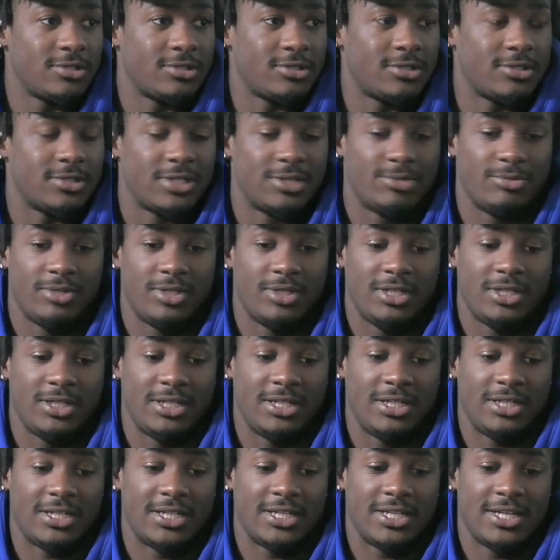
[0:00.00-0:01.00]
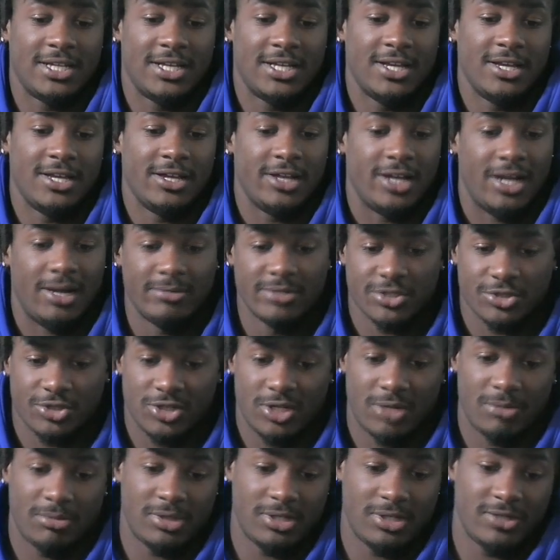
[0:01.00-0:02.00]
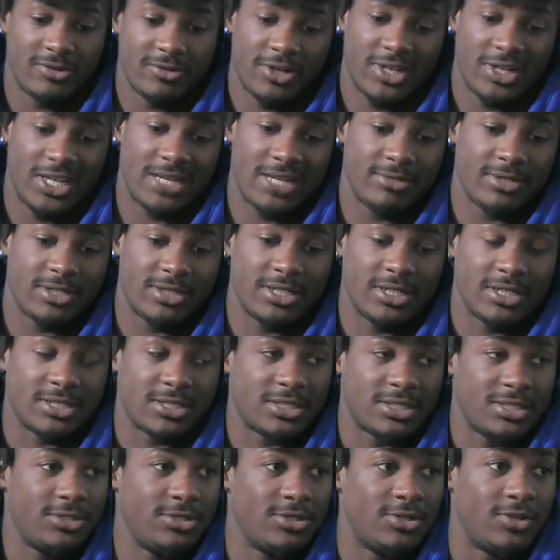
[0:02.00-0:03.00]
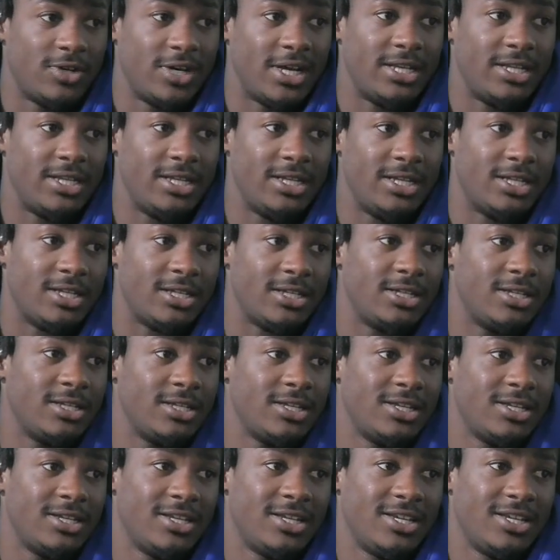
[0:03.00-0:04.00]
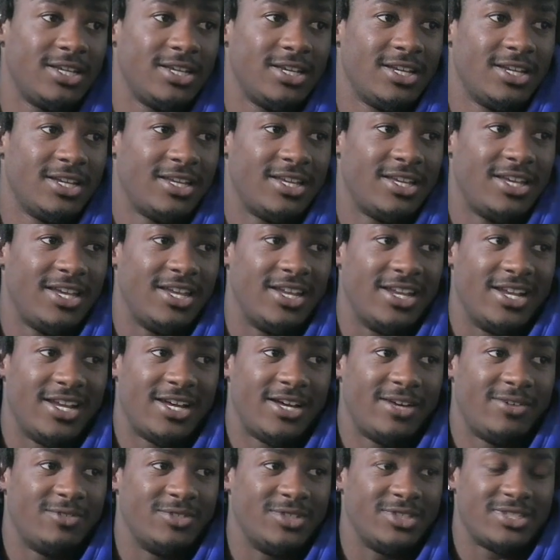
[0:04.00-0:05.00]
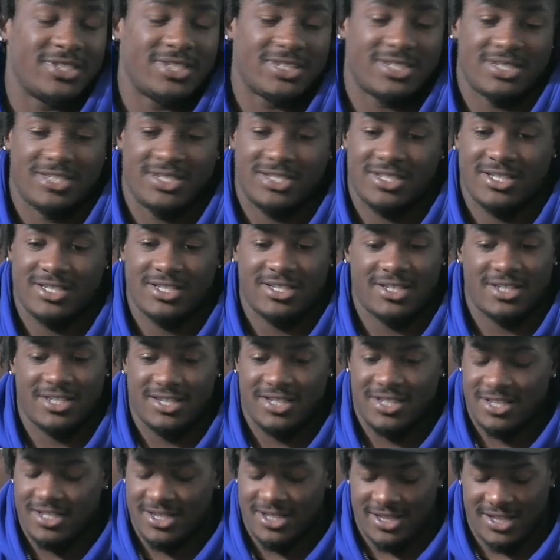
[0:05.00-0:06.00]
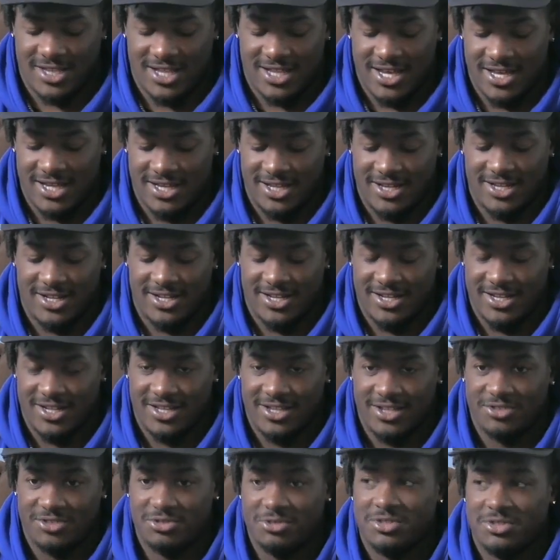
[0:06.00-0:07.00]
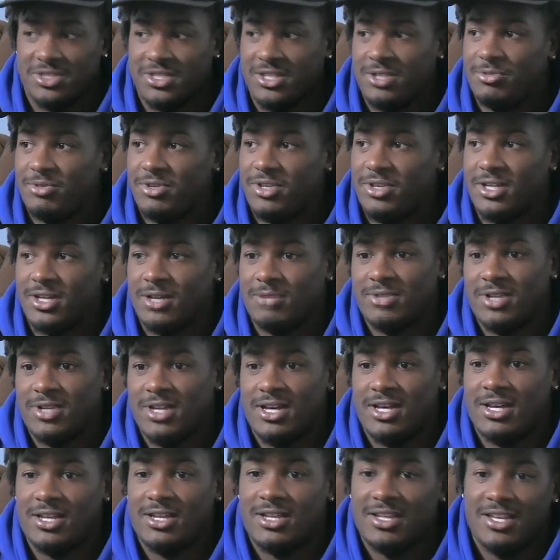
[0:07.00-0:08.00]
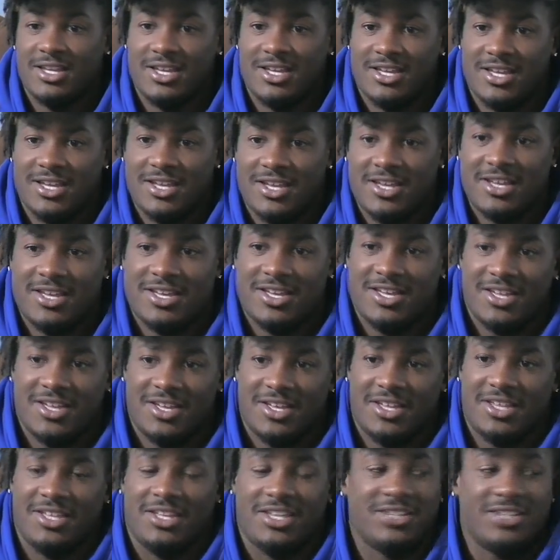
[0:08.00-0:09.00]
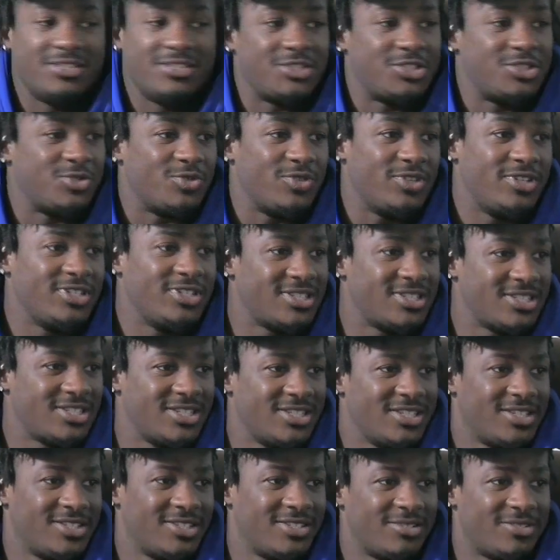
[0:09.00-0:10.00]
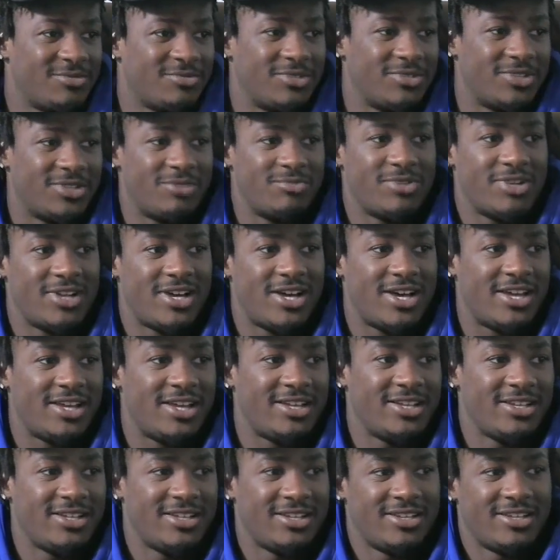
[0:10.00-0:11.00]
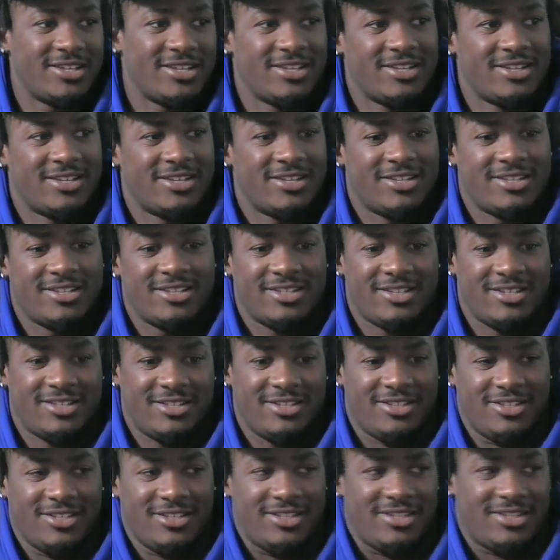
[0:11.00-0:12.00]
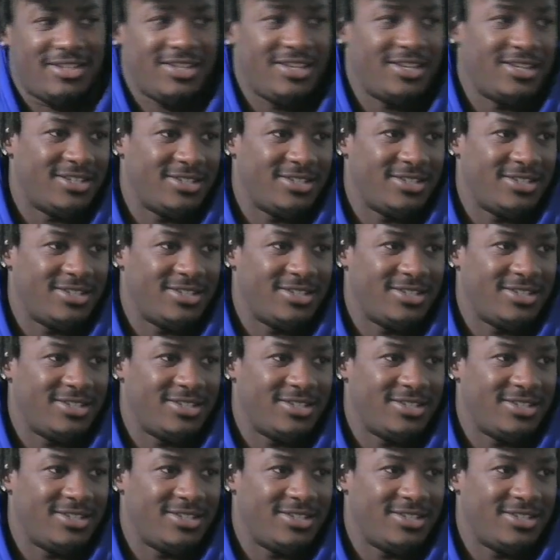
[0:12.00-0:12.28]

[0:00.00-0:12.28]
I mean, I'm a strong believer of that because you know I did it. Yeah. And I was like, you see me, I'm not in the streets, but I'm not geek.